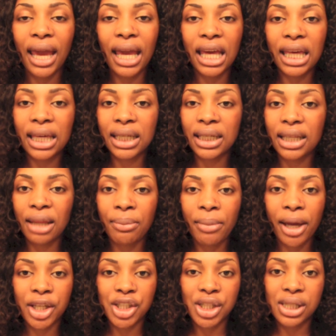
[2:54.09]
and they
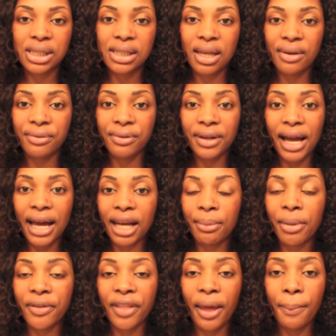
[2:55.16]
might just have forgotten
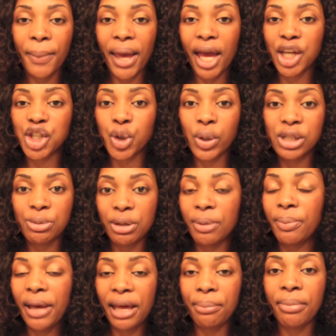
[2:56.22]
about that batch, or it's
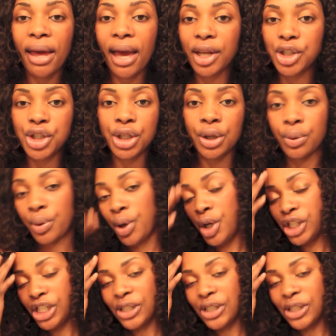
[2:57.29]
been a bad batch, you know.